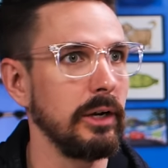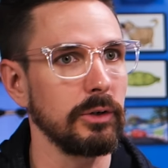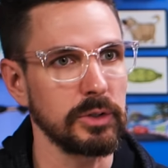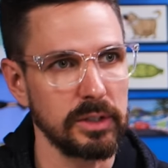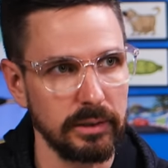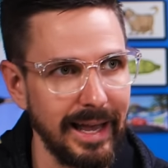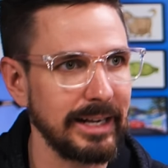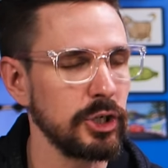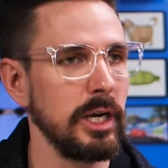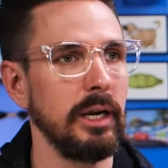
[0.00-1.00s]
and her
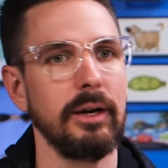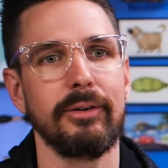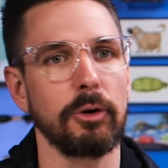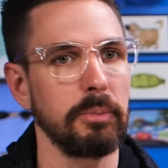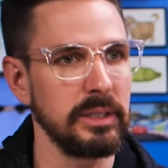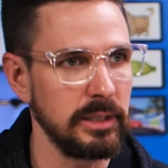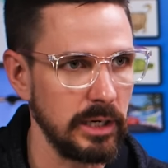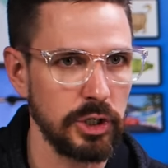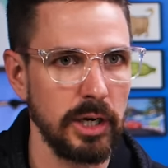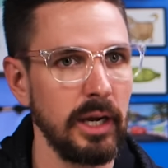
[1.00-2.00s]
selection and her
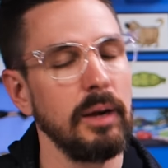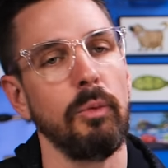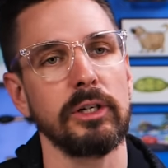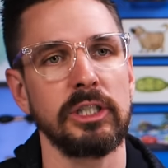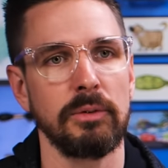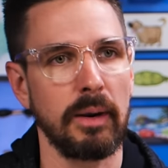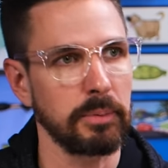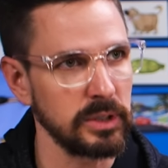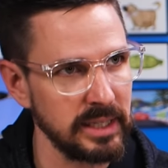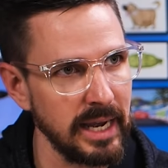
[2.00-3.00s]
position and what she
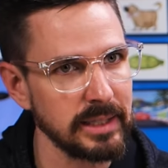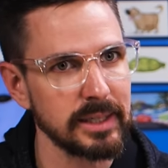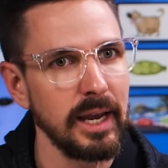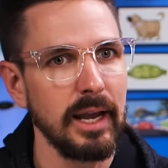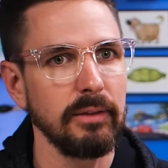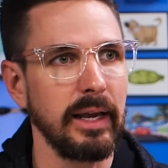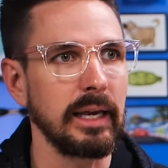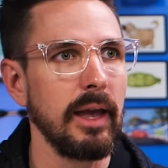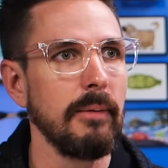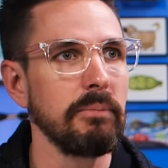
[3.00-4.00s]
represents, like